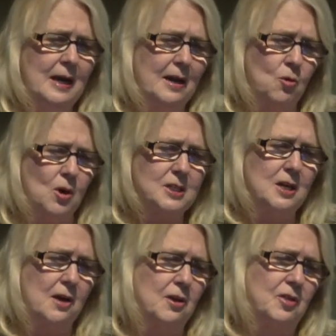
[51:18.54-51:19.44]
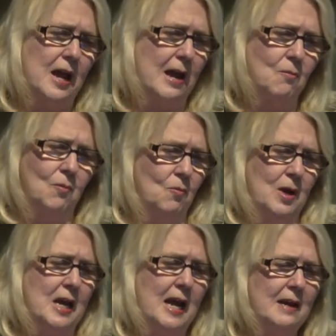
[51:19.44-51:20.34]
And of course, another thing,
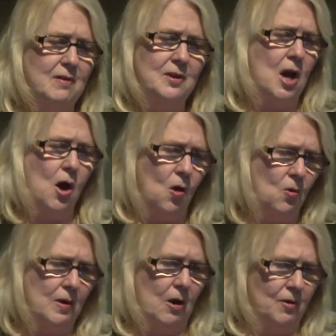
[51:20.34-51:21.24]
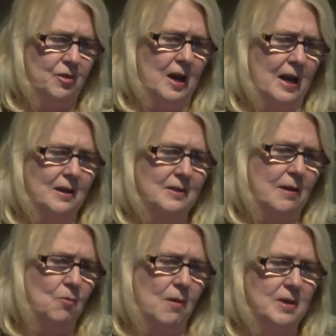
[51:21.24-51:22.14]
we can't even know or think
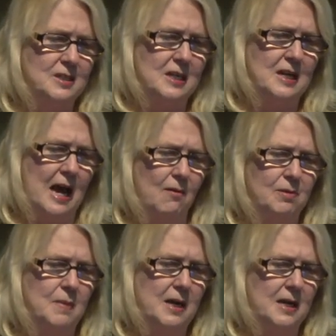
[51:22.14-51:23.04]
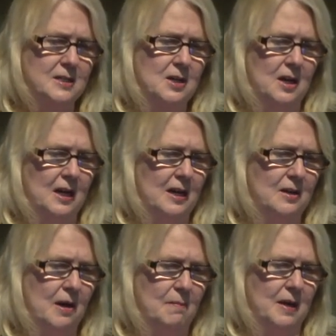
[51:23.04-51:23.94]
that what we see now with media is going to
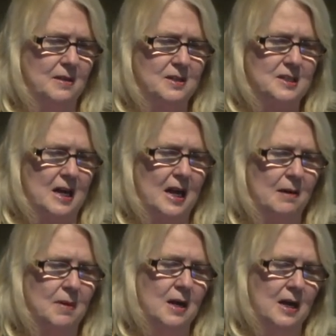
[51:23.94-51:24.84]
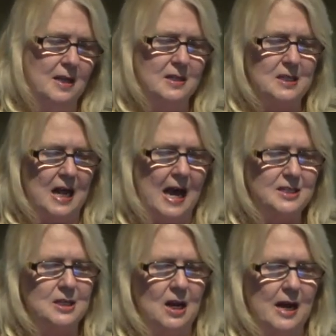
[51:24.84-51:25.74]
end up being the same. This
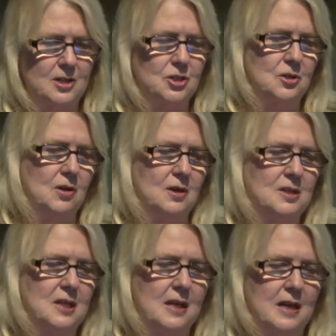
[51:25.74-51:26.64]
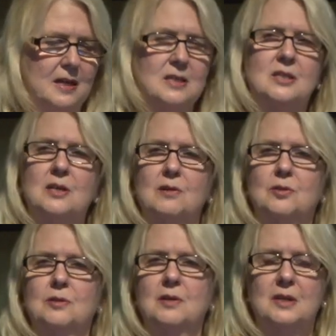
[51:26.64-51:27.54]
last election, you can see that it's still
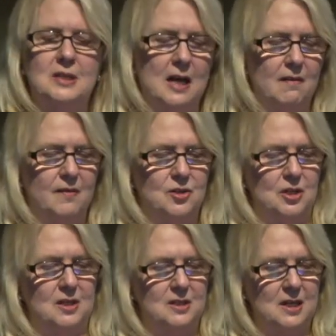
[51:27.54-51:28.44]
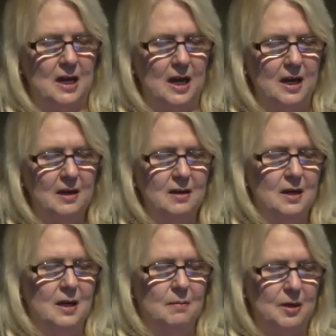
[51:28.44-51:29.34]
true that television is king,
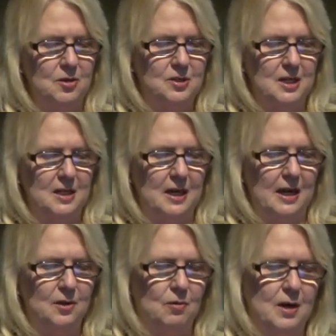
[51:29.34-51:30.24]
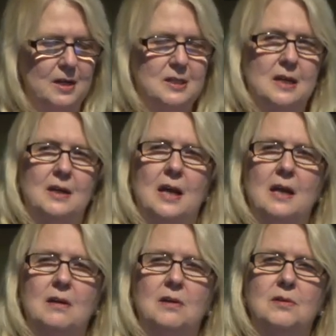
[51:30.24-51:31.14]
but you see the increase in
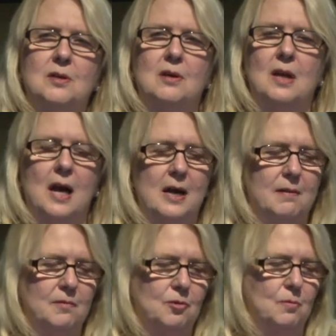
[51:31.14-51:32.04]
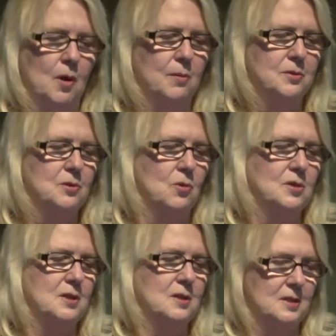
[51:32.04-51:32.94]
getting news online and through mobile
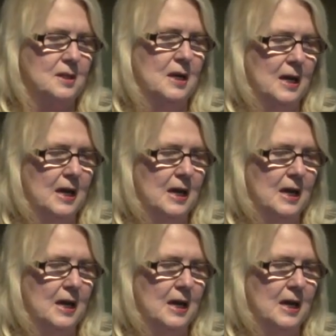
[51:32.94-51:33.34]
sources.